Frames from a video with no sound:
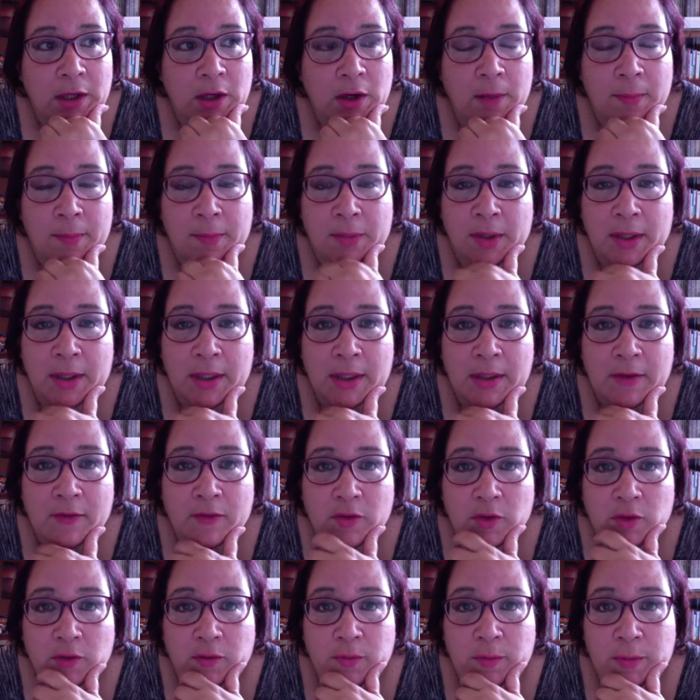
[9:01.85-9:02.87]
complain
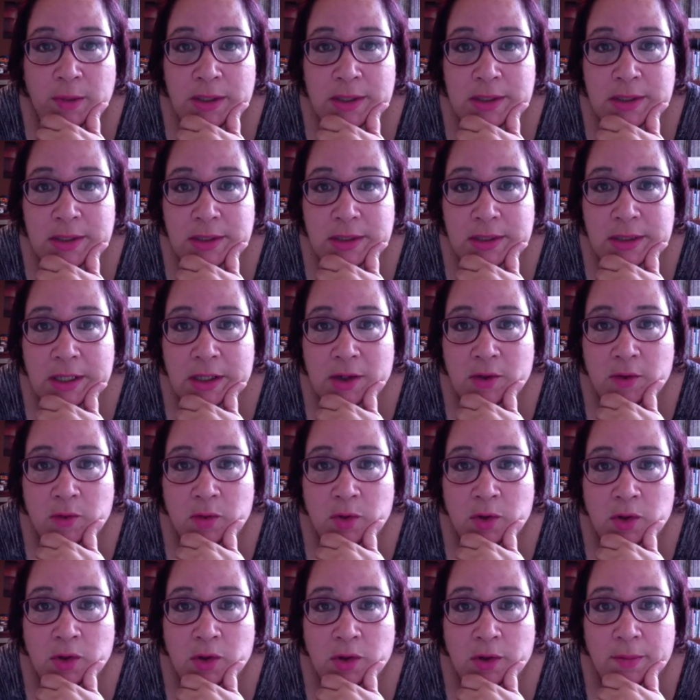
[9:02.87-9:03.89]
if you miss a day of
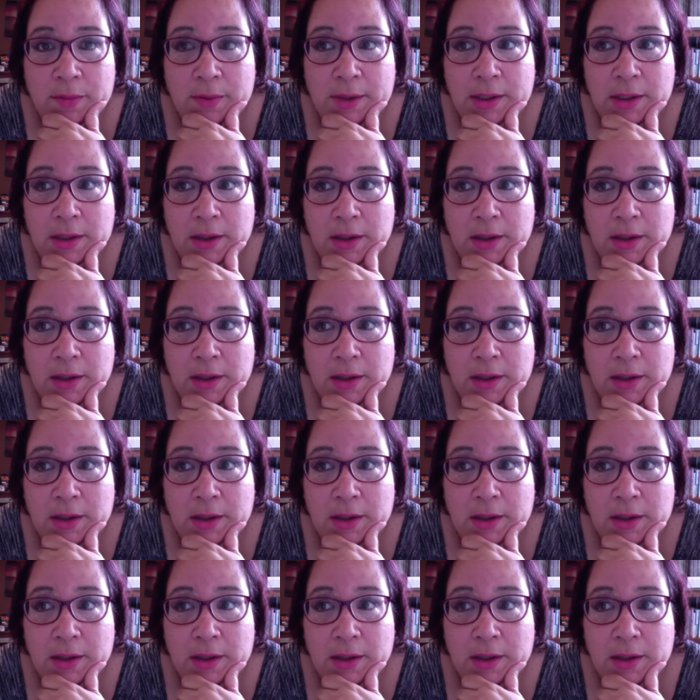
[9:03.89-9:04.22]
work